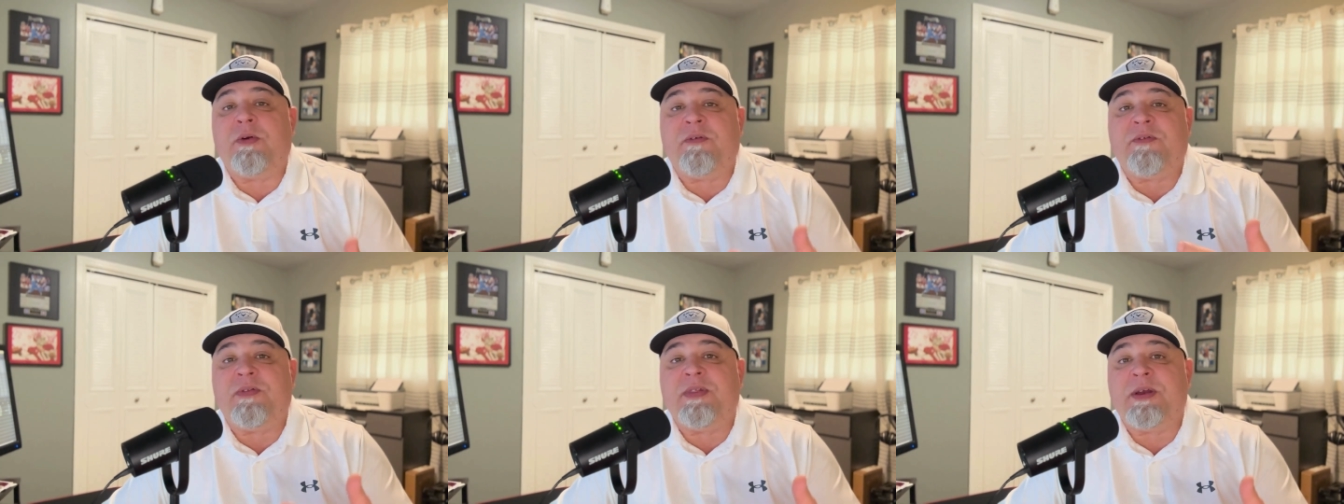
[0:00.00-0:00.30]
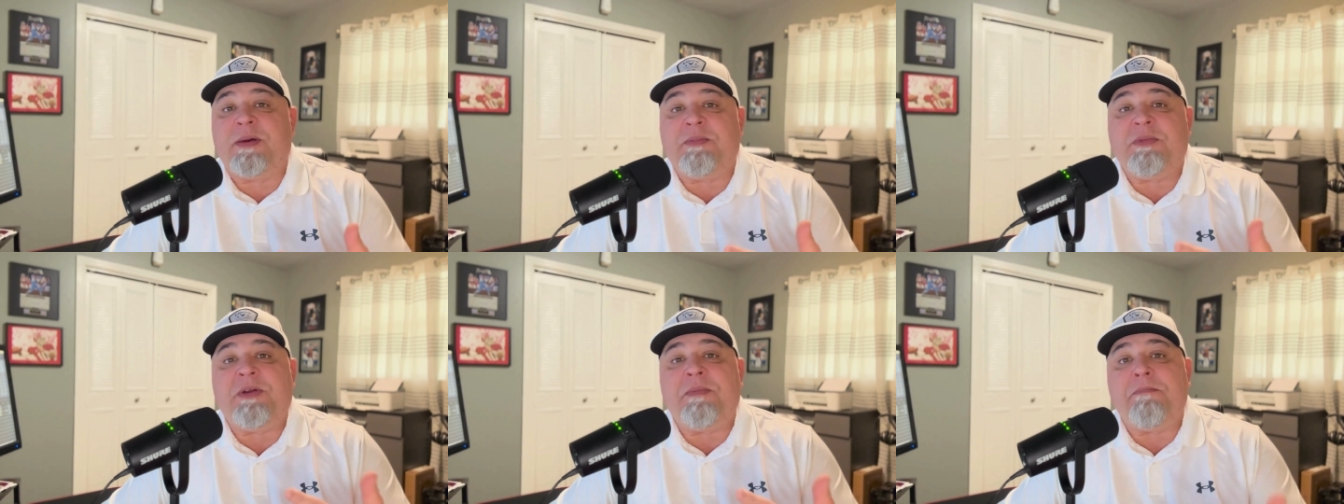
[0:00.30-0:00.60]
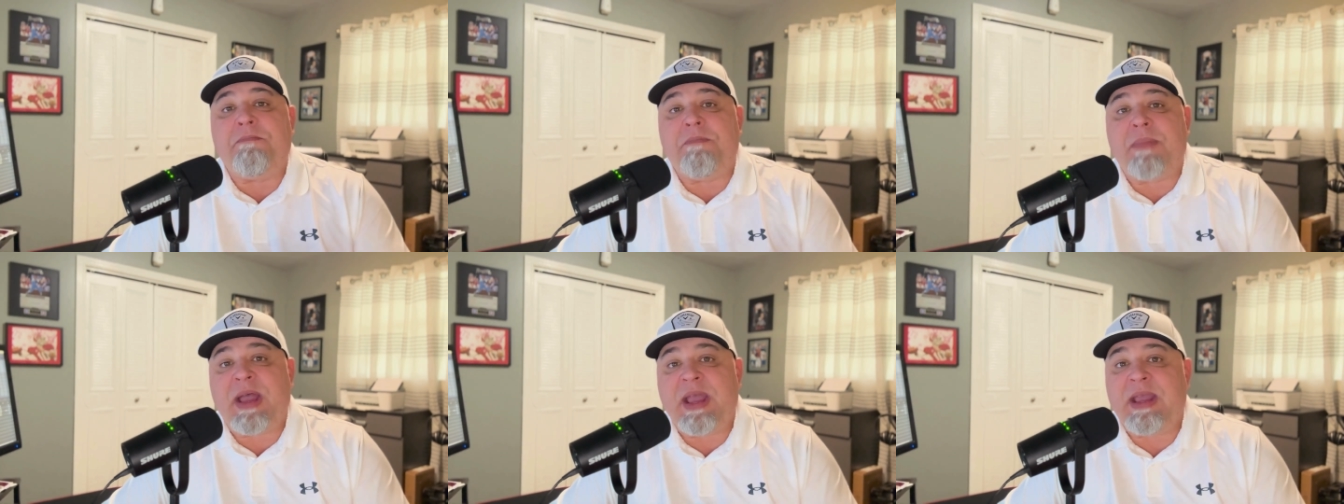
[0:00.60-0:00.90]
for them to
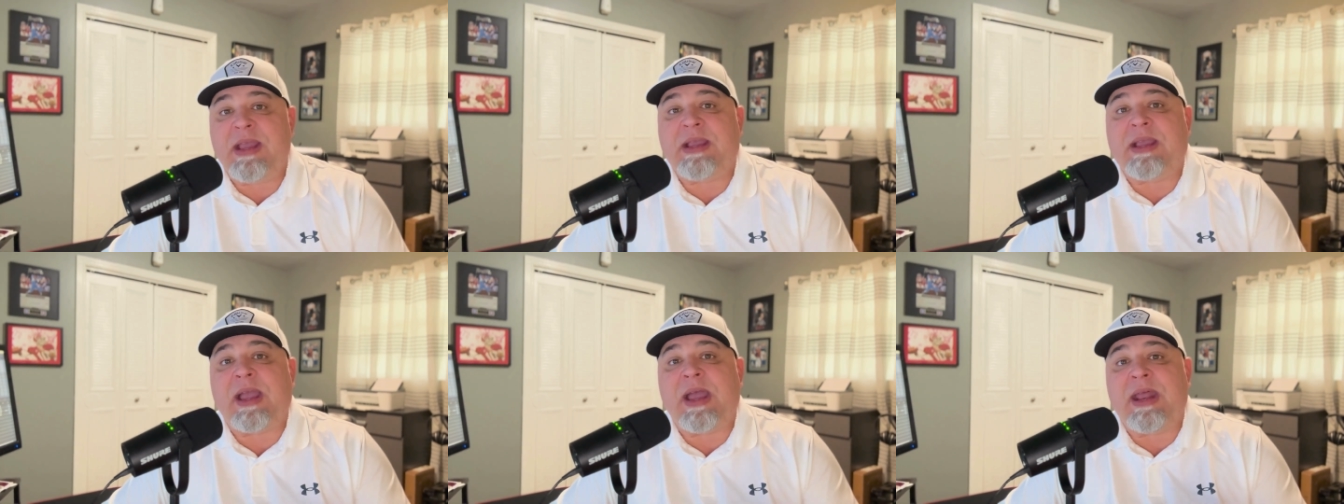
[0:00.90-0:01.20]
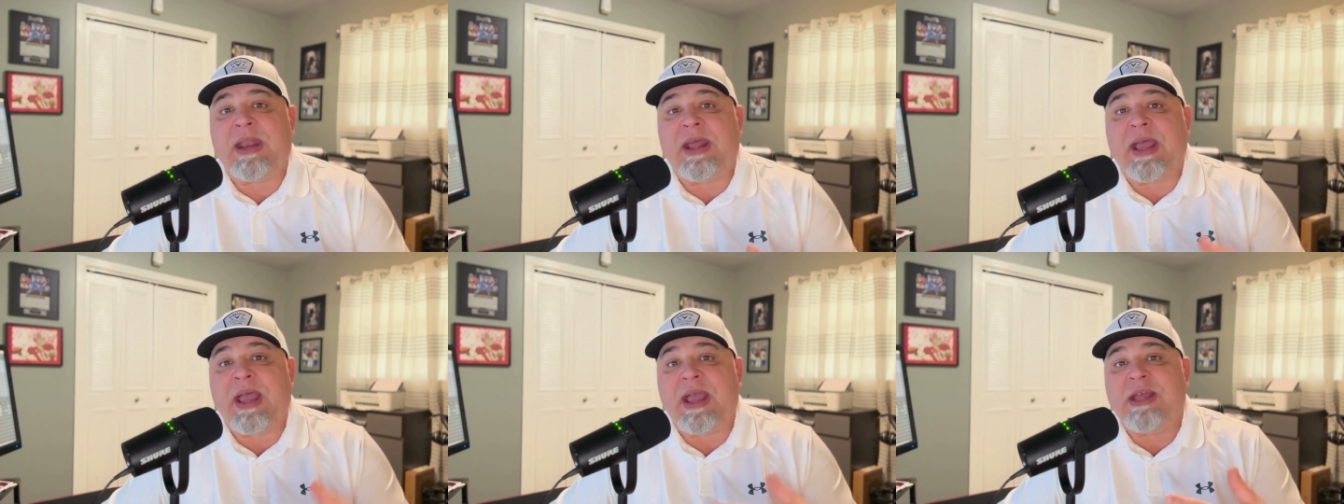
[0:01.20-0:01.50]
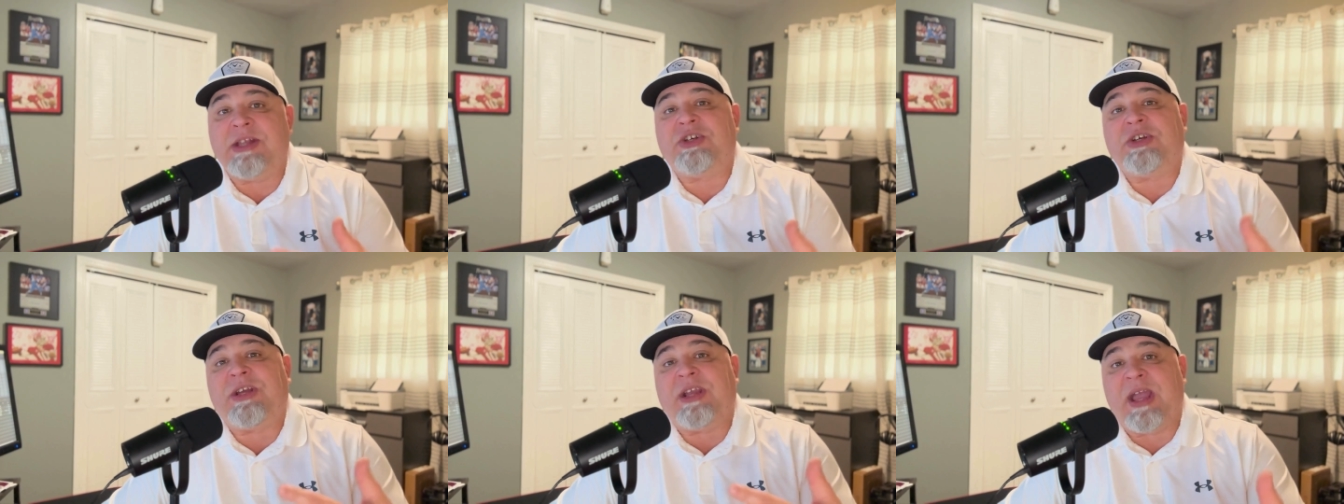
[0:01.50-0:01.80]
make an
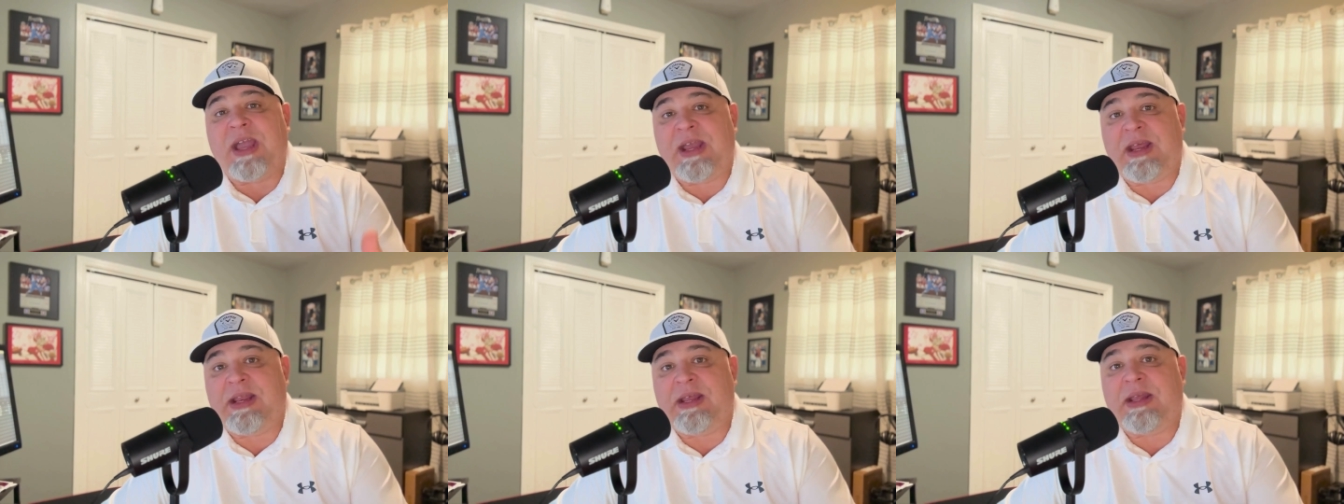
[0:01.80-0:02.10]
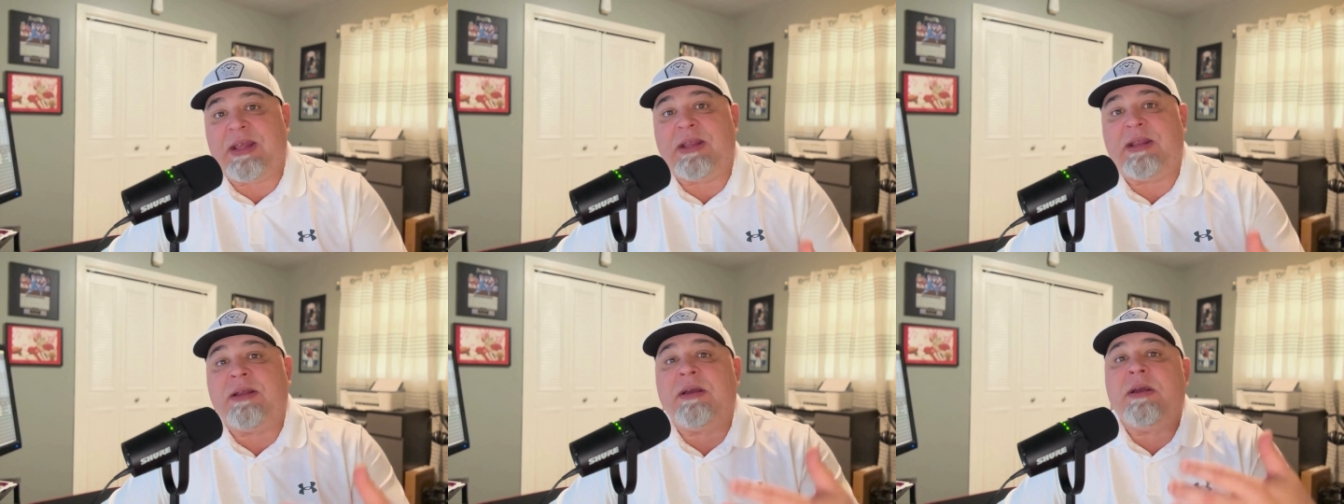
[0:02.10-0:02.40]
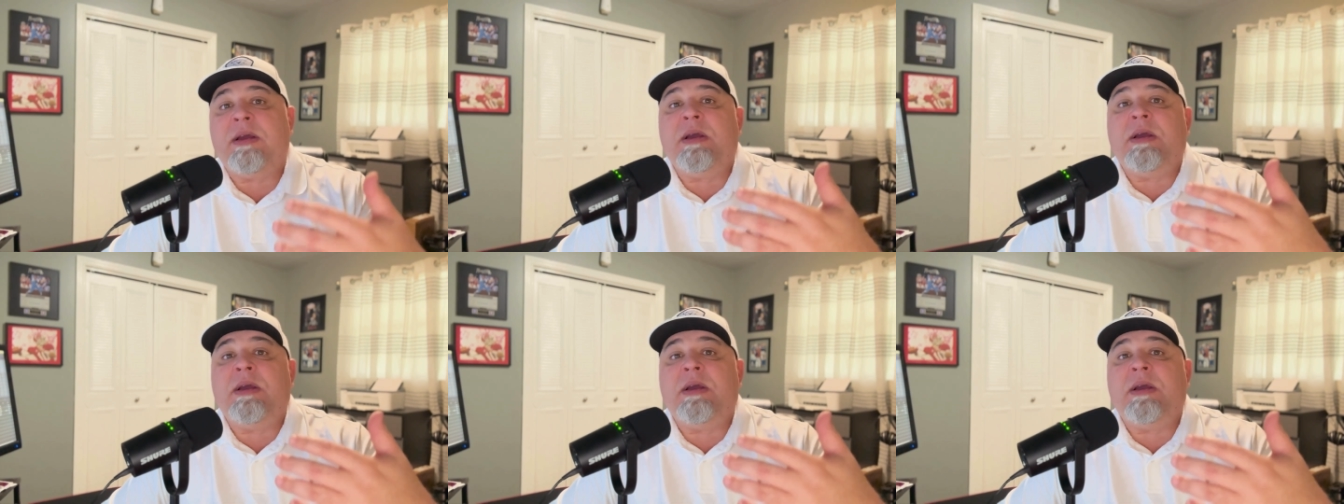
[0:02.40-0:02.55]
educated